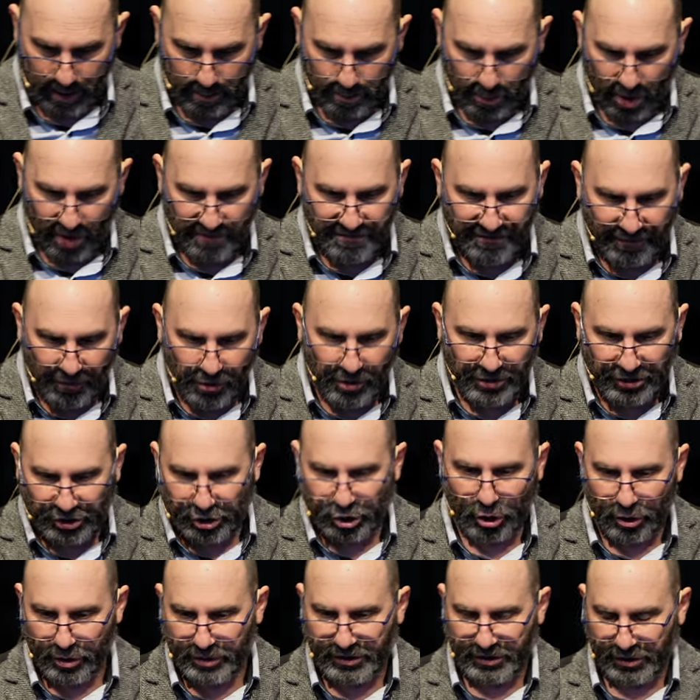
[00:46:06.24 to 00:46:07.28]
my first
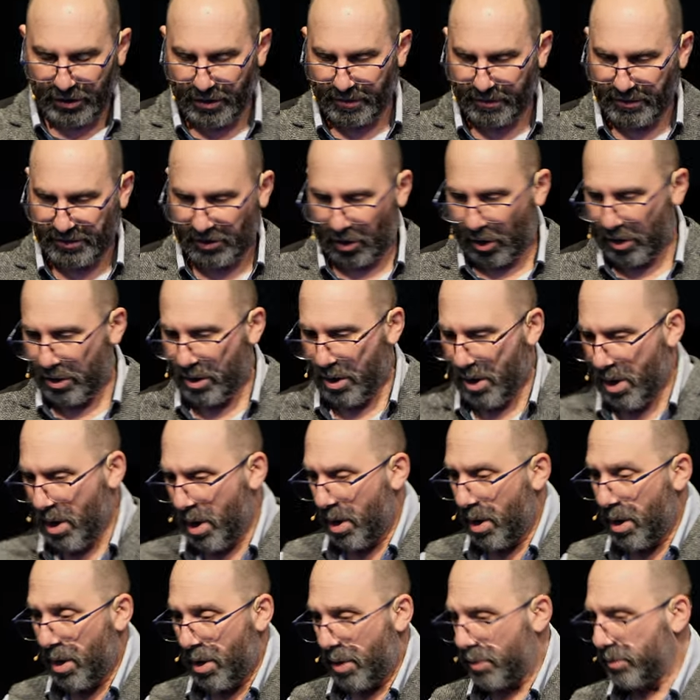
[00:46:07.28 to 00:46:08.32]
church service. It
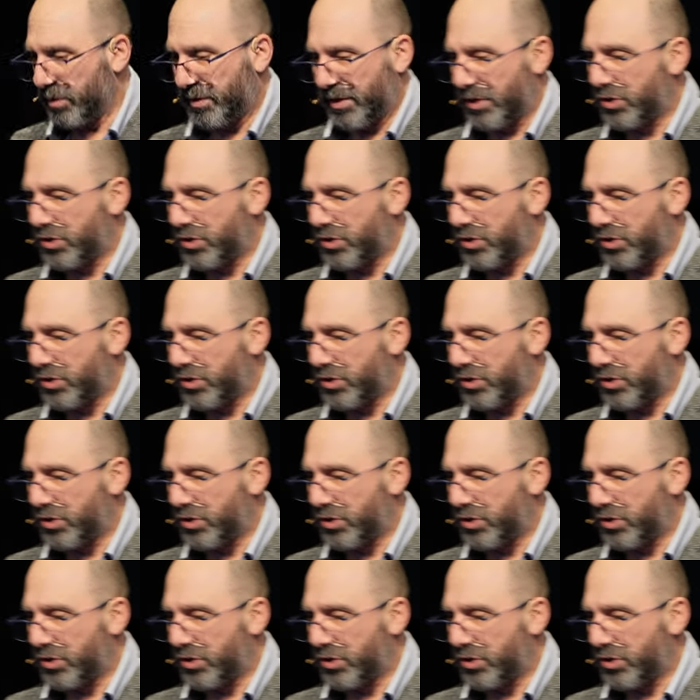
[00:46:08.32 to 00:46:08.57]
was